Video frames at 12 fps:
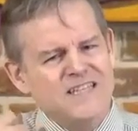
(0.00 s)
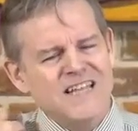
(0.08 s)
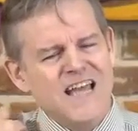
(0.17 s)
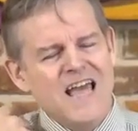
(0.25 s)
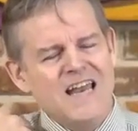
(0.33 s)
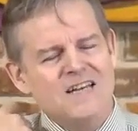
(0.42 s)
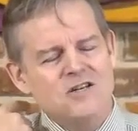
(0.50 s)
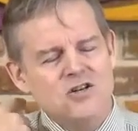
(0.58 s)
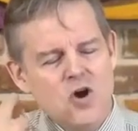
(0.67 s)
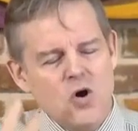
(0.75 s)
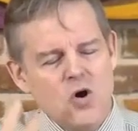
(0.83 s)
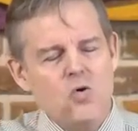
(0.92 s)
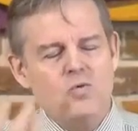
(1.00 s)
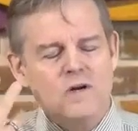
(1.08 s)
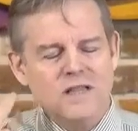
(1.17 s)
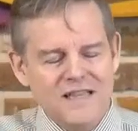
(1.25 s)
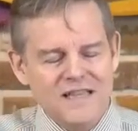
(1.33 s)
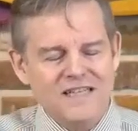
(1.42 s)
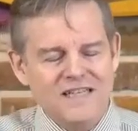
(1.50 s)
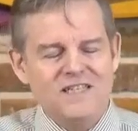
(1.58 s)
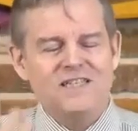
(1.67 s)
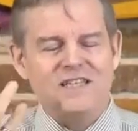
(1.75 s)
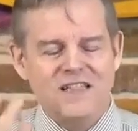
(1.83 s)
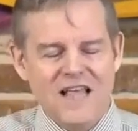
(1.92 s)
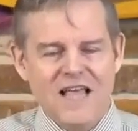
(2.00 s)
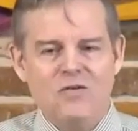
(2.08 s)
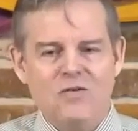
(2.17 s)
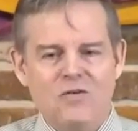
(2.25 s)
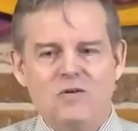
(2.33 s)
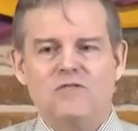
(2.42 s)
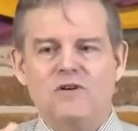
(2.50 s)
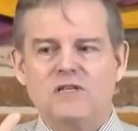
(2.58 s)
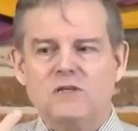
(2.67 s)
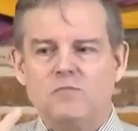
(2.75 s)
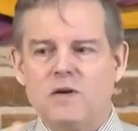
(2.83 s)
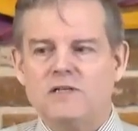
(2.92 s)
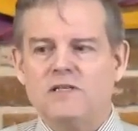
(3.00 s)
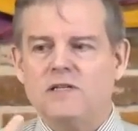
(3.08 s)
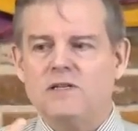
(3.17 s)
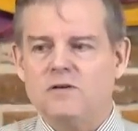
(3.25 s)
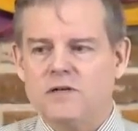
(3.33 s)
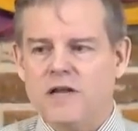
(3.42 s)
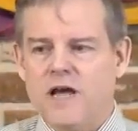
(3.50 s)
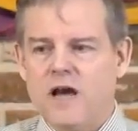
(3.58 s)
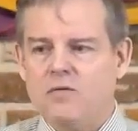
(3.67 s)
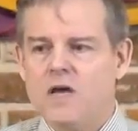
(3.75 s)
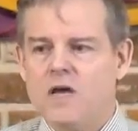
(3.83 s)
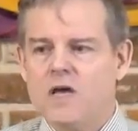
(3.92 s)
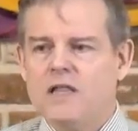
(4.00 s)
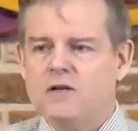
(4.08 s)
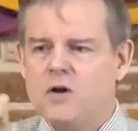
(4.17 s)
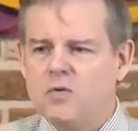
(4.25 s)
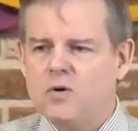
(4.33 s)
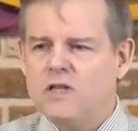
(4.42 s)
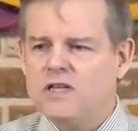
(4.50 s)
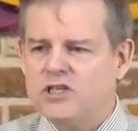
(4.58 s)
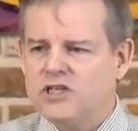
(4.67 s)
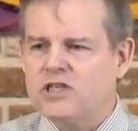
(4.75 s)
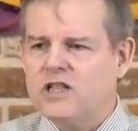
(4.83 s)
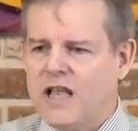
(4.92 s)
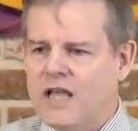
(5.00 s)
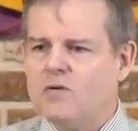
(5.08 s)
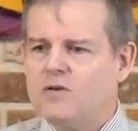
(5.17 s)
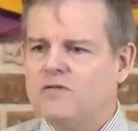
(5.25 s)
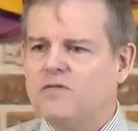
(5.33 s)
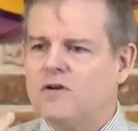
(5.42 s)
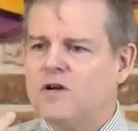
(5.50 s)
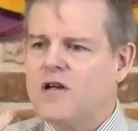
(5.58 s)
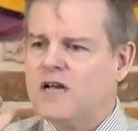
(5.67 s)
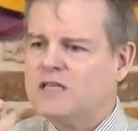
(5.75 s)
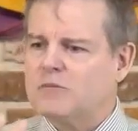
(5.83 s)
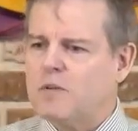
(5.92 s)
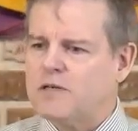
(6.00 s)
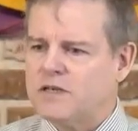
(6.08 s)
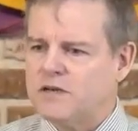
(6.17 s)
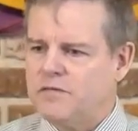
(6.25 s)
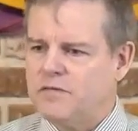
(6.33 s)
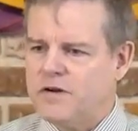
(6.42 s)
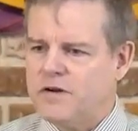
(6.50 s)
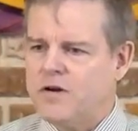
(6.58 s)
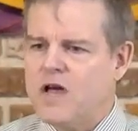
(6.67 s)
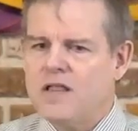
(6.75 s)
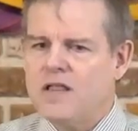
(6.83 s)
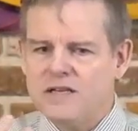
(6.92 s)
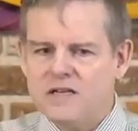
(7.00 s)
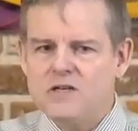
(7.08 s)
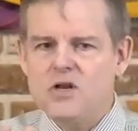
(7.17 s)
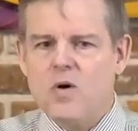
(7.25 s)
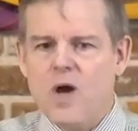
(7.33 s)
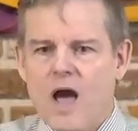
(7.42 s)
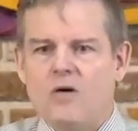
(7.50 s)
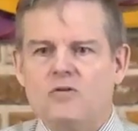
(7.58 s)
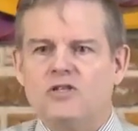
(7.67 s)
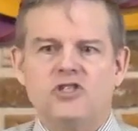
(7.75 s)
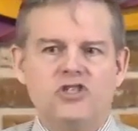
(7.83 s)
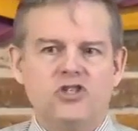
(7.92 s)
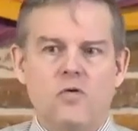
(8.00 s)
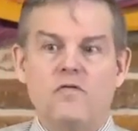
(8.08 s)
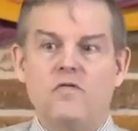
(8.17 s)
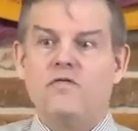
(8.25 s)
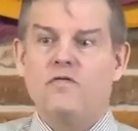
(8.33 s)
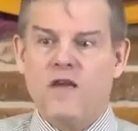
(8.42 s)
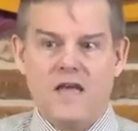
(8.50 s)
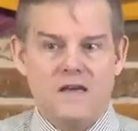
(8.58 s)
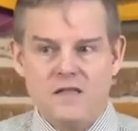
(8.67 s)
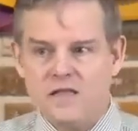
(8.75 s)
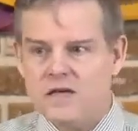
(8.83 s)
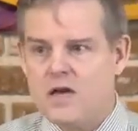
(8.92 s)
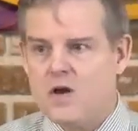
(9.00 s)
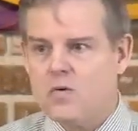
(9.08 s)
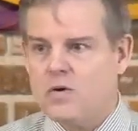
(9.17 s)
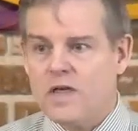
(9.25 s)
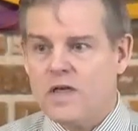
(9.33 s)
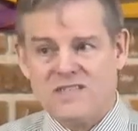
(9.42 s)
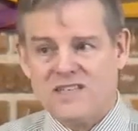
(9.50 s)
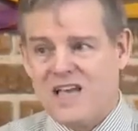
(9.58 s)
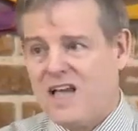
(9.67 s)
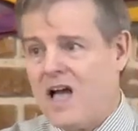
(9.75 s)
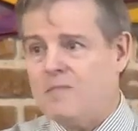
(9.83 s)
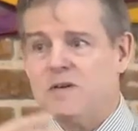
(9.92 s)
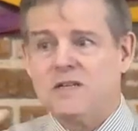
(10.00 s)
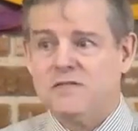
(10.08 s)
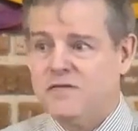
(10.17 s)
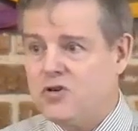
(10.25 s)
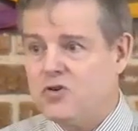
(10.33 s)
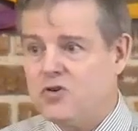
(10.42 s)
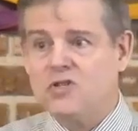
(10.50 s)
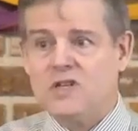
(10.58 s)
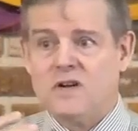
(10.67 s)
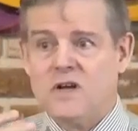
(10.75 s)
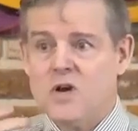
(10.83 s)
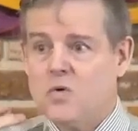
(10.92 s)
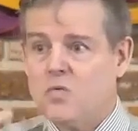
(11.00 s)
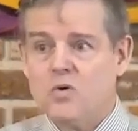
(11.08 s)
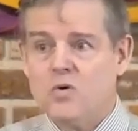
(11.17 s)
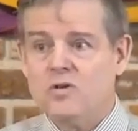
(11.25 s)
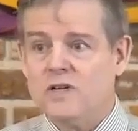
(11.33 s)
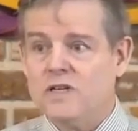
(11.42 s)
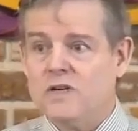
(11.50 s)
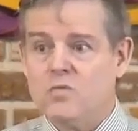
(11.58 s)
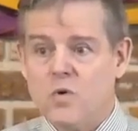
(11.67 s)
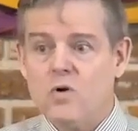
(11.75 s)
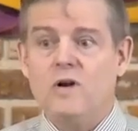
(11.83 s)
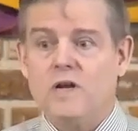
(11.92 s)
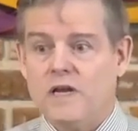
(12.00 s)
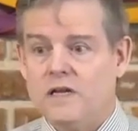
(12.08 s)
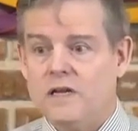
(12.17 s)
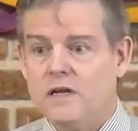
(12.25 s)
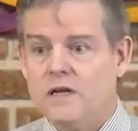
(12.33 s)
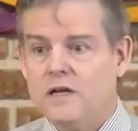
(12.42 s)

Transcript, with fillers: they just had no religious language for expressing their doubt. They had no religious language for expressing fear. They didn't know how to show faith without saying, I'm confused and wounded and worried.